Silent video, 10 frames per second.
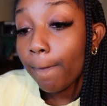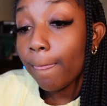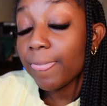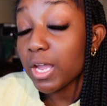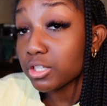
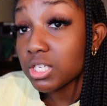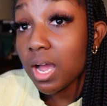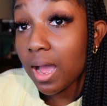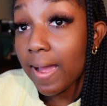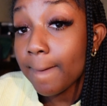their
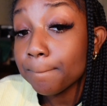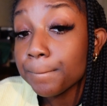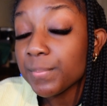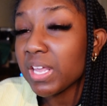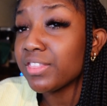time,
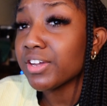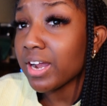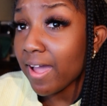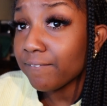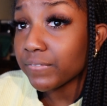and their
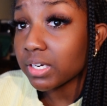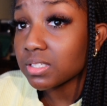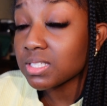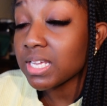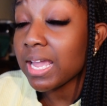efforts,